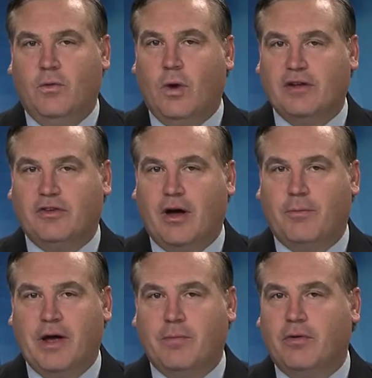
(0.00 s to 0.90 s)
Wausau
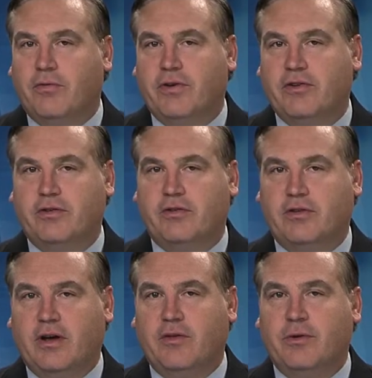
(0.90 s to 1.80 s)
paper officials
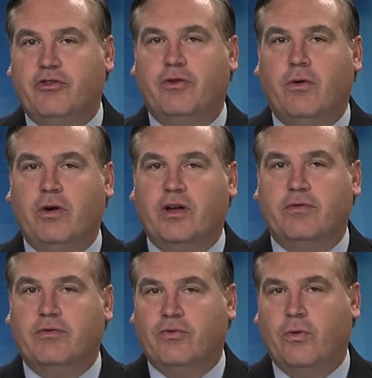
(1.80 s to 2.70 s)
say the majority of
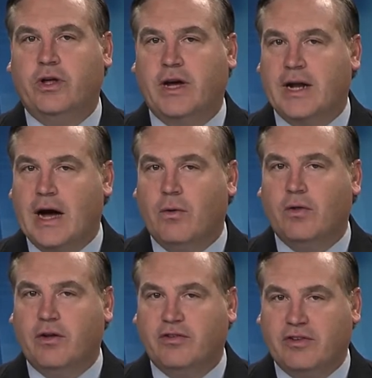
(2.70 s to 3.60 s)
the 48
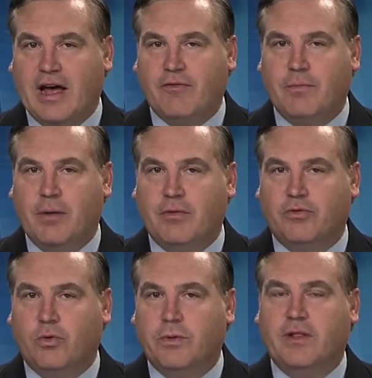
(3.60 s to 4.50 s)
hourly staff
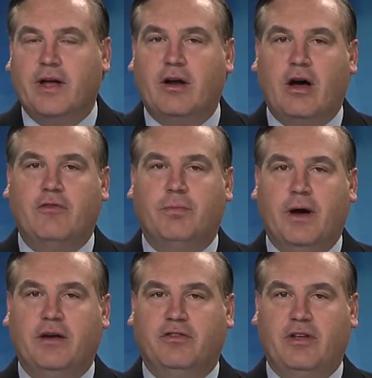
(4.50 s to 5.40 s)
members will be laid off
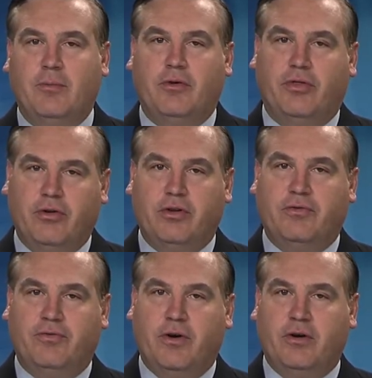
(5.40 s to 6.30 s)
by December
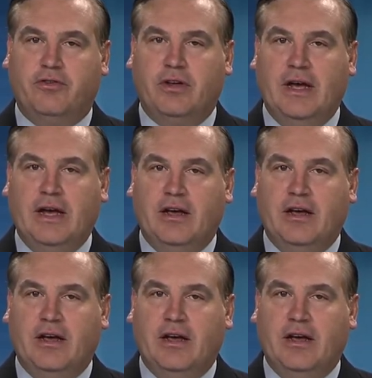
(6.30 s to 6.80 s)
31st.